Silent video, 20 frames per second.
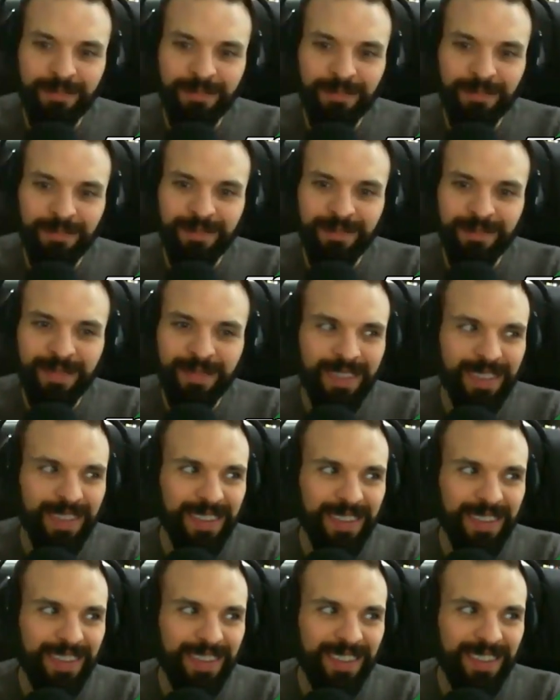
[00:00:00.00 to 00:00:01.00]

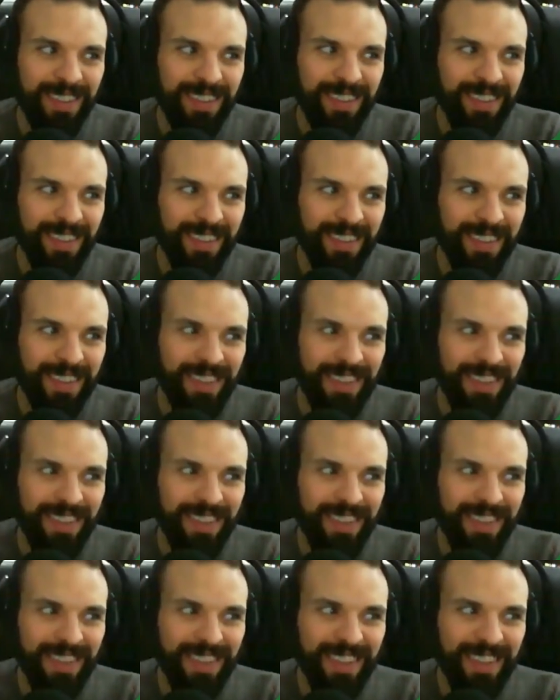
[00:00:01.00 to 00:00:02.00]

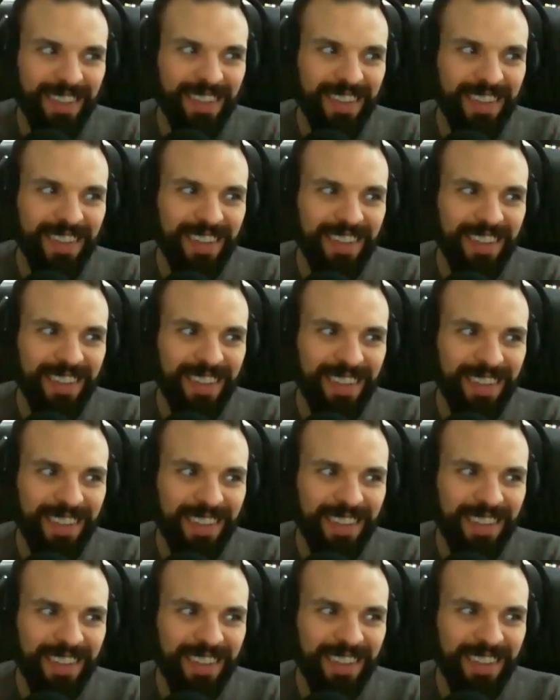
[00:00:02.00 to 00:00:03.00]

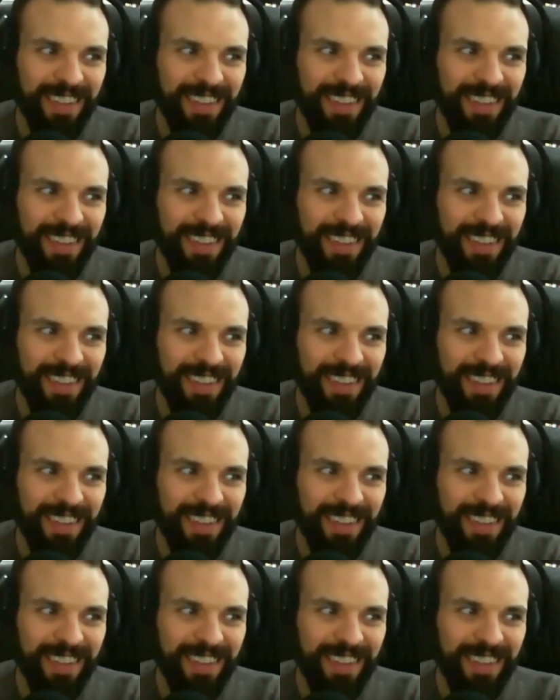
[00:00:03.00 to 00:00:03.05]
This person isn't speaking.